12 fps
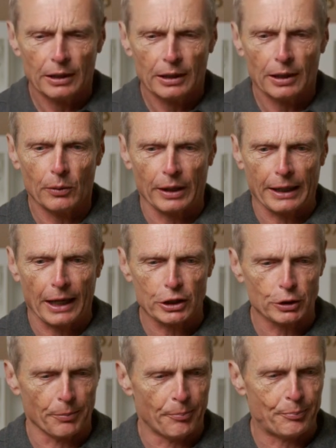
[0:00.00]
I want to
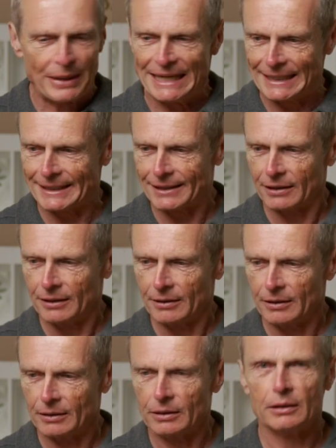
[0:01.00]
catch a beast,
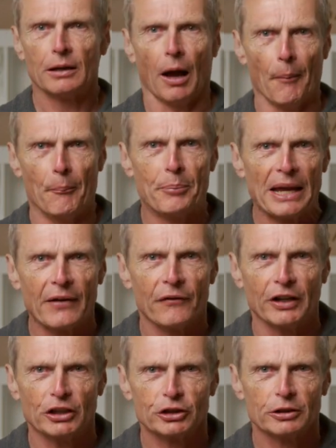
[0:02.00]
a big
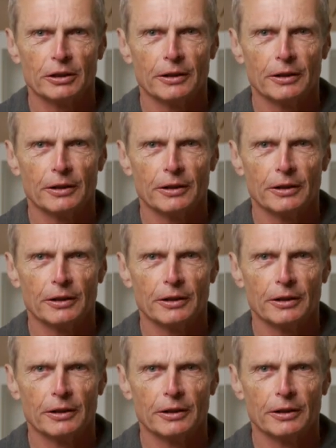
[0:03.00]
fish.